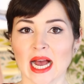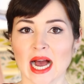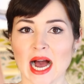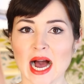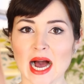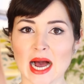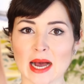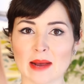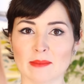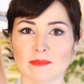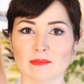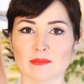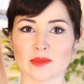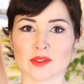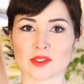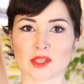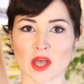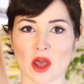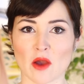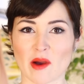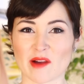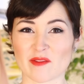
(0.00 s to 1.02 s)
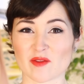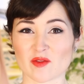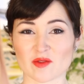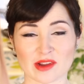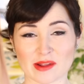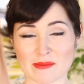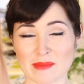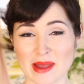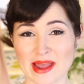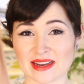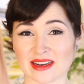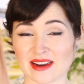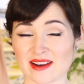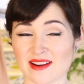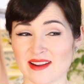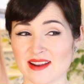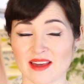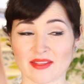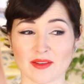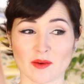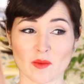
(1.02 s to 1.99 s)
So I've already made
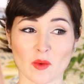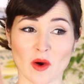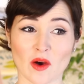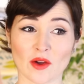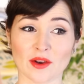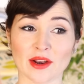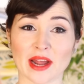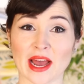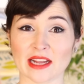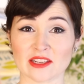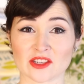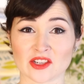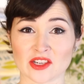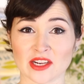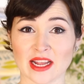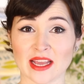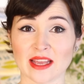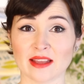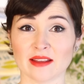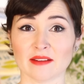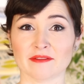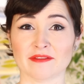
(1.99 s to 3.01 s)
another one actually.